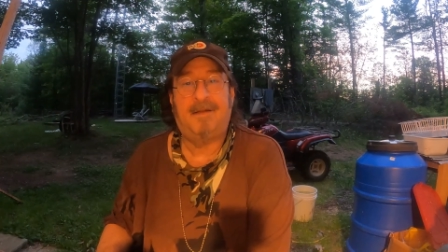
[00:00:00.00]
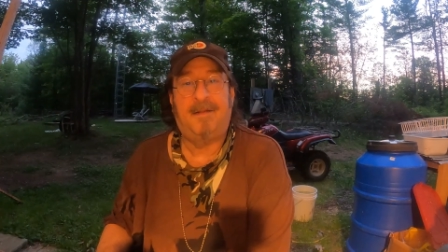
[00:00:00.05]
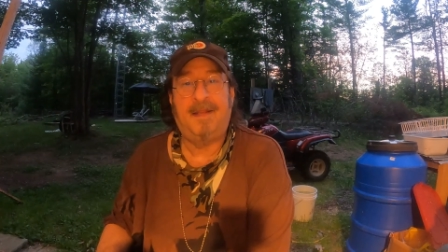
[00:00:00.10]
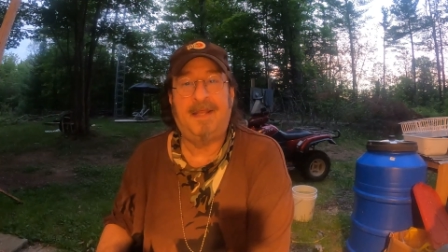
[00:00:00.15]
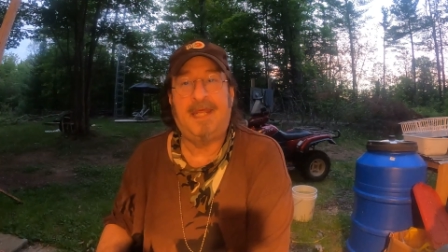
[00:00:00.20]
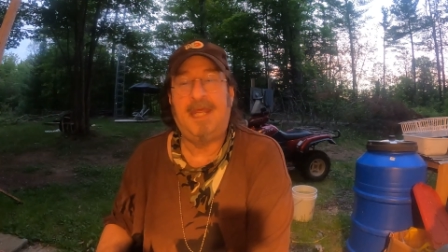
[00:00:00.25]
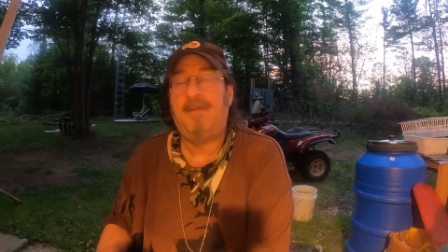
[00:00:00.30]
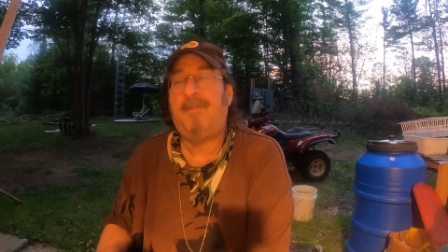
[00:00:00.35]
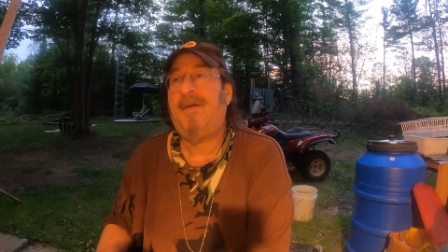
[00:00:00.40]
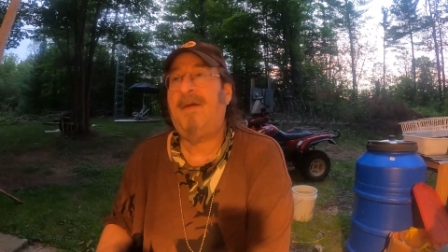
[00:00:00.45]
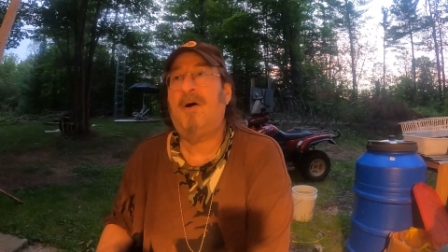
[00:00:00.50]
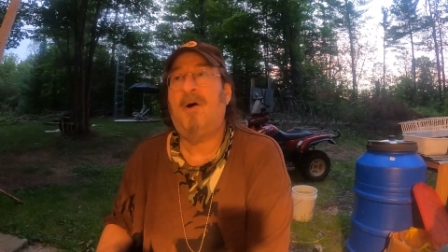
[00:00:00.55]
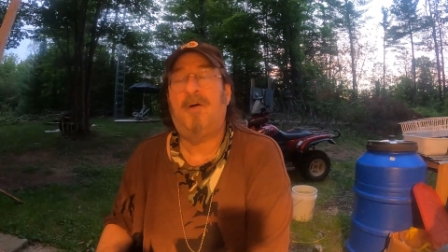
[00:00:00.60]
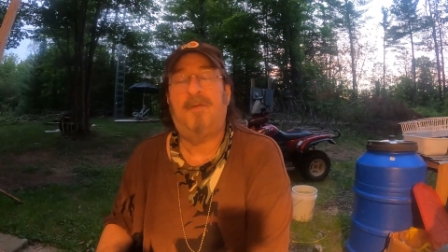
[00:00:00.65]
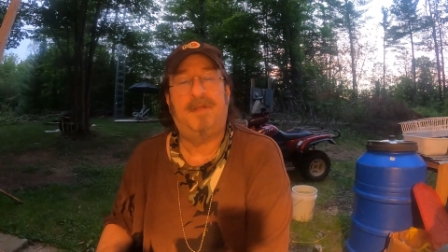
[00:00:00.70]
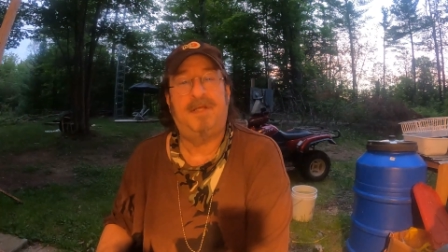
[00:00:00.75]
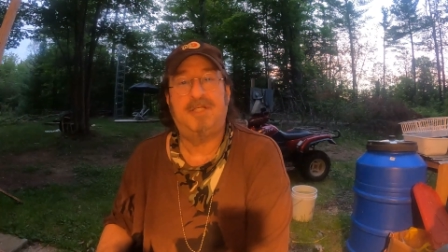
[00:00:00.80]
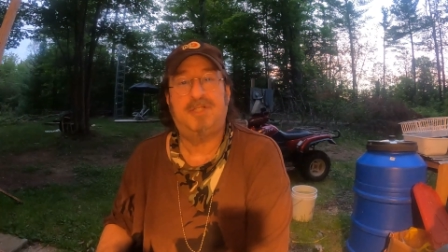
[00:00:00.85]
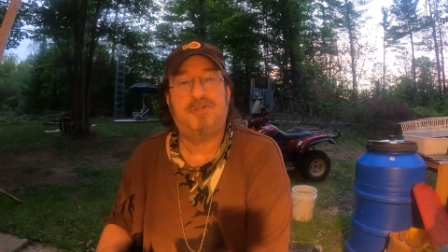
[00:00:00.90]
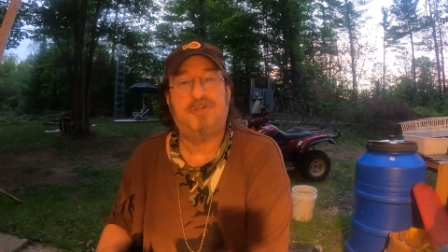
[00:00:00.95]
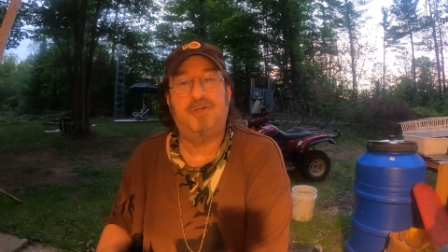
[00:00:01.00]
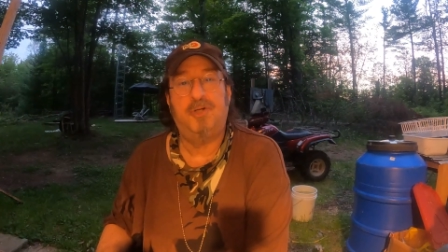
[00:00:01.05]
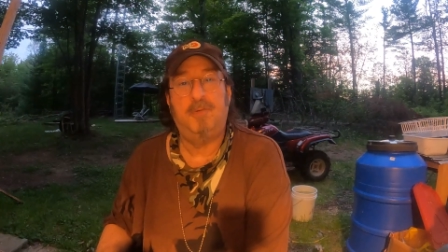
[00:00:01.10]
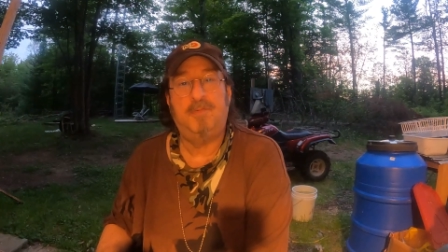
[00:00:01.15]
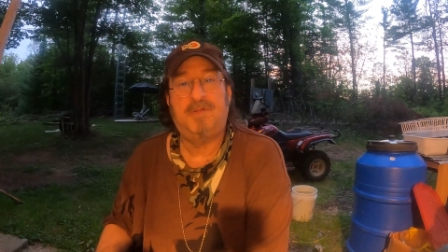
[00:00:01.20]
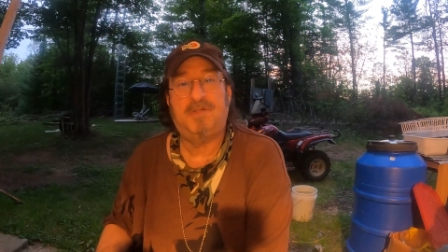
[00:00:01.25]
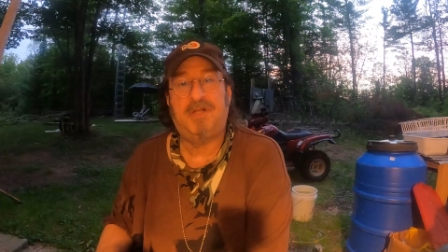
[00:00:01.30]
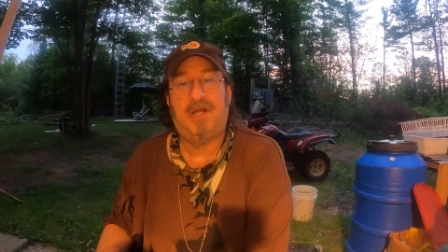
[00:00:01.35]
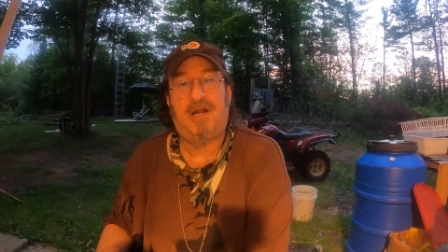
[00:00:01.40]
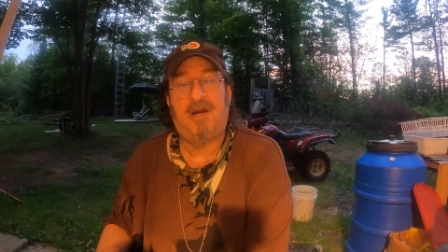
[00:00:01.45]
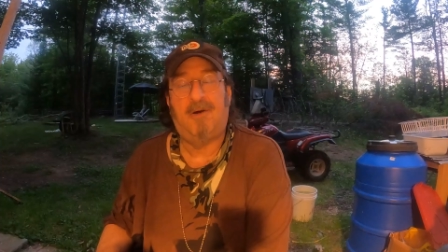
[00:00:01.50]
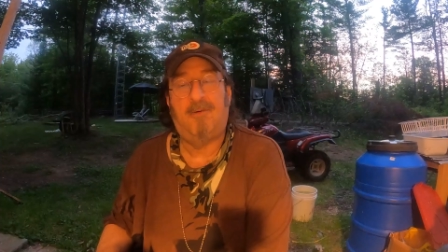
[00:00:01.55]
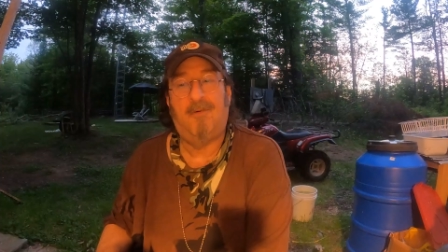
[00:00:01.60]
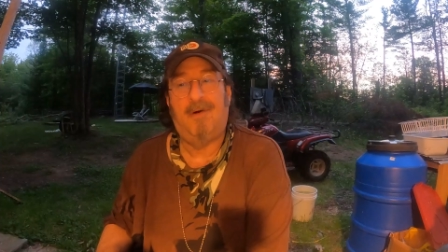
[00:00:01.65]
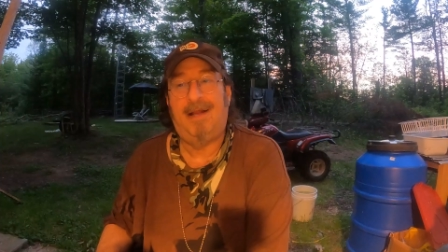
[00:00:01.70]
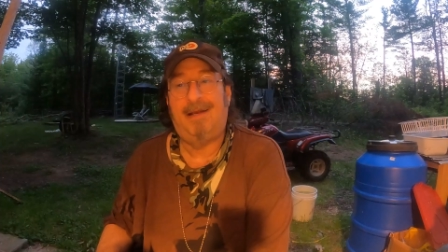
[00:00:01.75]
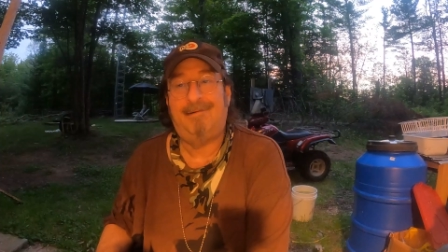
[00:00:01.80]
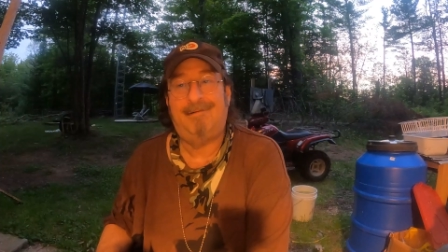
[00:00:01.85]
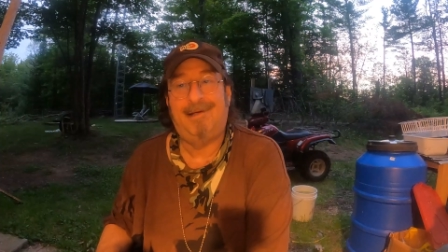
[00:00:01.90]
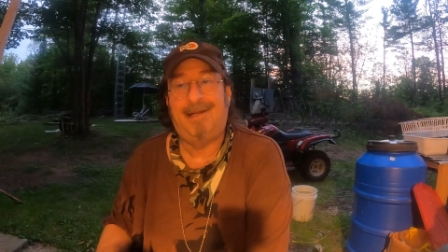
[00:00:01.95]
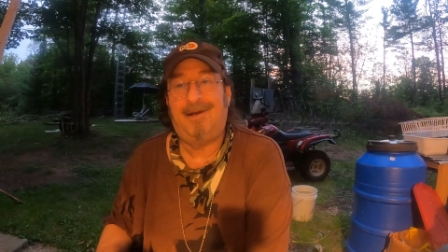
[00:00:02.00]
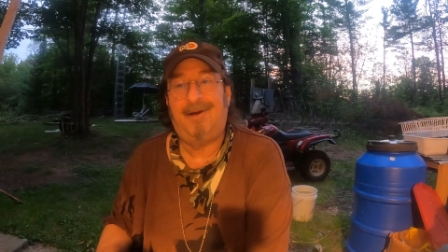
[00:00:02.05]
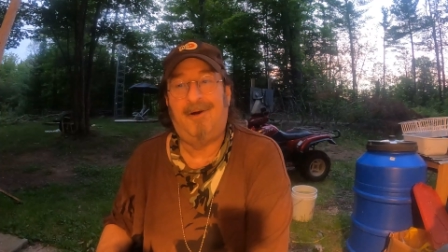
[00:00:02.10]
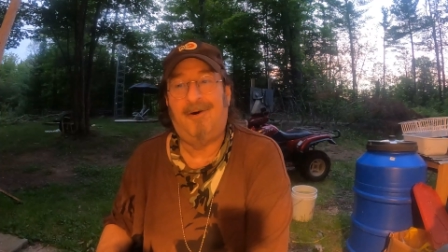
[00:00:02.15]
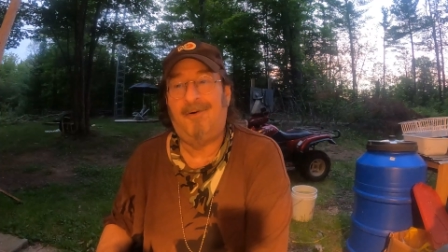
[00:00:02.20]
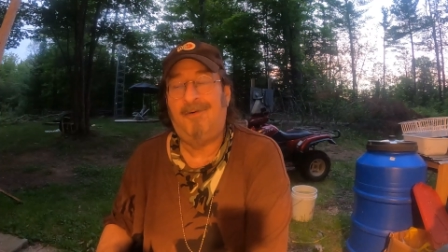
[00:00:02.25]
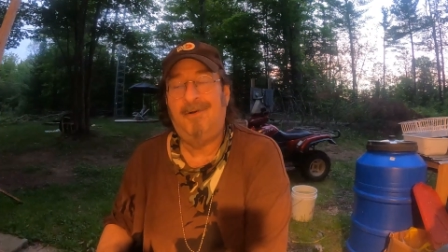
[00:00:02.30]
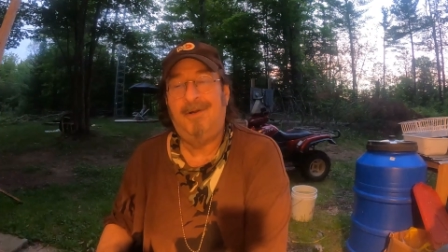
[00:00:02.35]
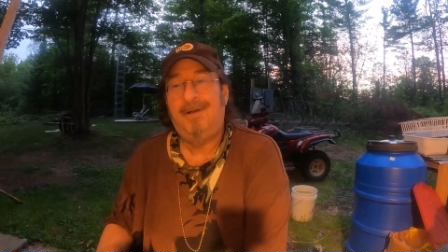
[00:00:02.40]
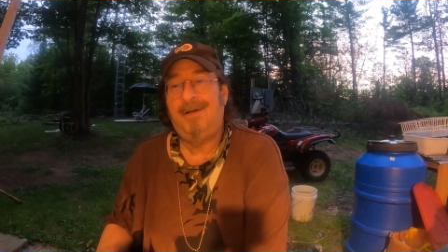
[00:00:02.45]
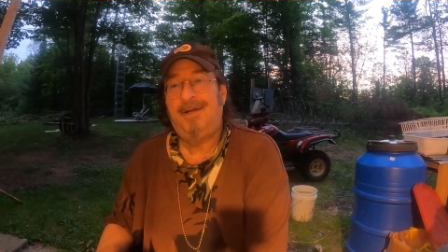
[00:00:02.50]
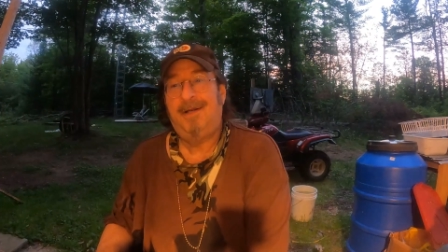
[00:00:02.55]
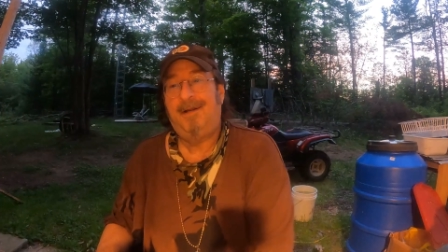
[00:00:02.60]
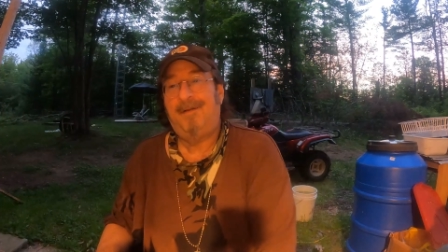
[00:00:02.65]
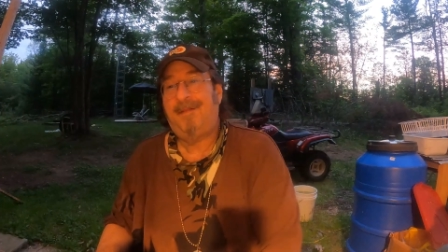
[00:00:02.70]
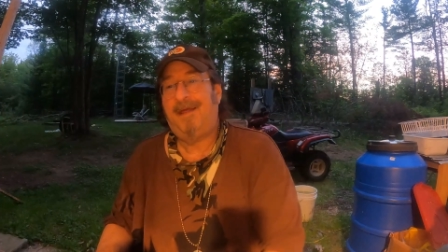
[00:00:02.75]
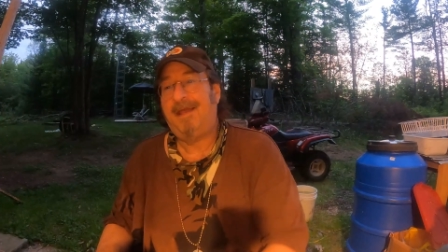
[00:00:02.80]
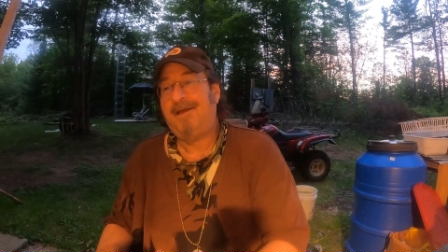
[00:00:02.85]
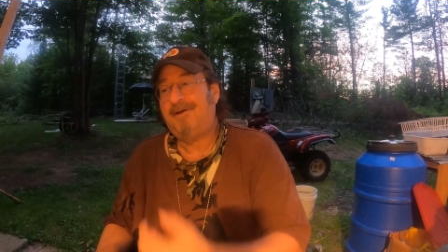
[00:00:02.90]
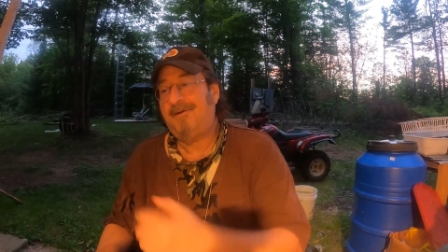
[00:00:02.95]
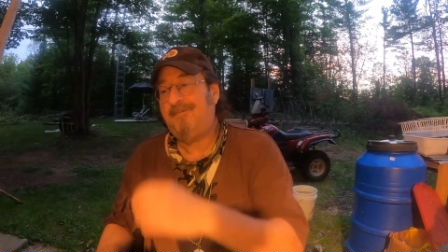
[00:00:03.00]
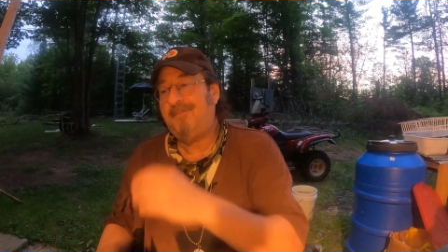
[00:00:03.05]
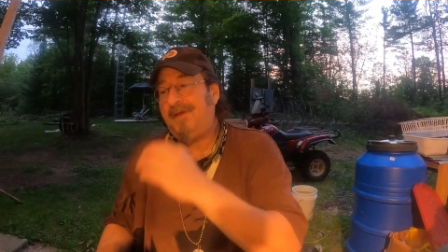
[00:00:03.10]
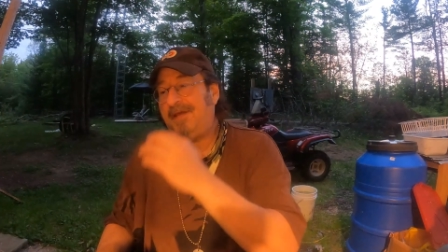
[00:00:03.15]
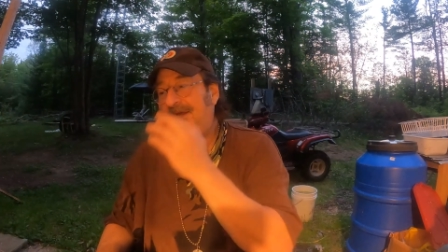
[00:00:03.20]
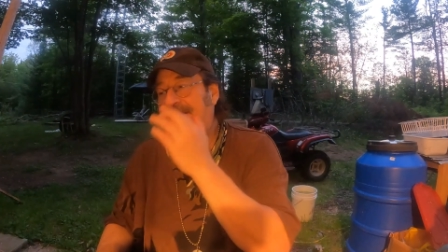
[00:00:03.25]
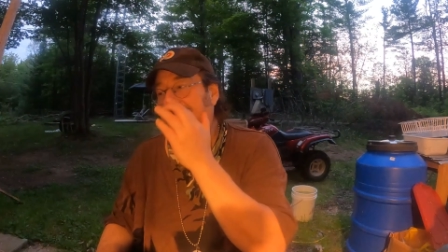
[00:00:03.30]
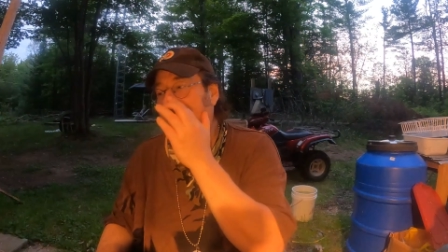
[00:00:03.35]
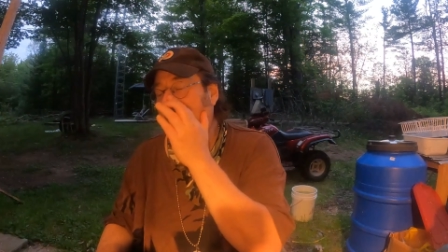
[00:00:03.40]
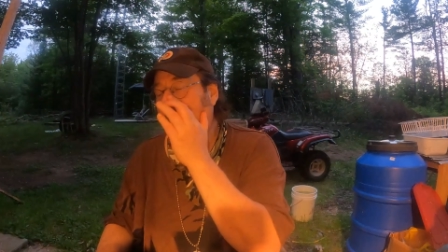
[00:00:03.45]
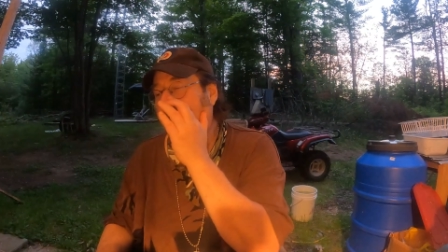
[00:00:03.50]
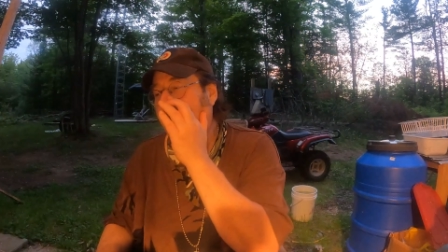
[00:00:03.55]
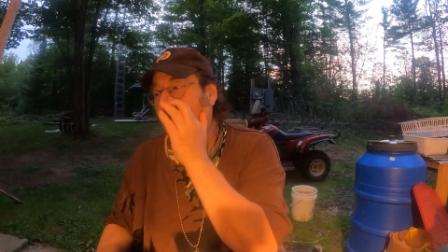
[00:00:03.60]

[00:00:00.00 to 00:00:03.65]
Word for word: And then keeping all these troops there when, you know, they could be here.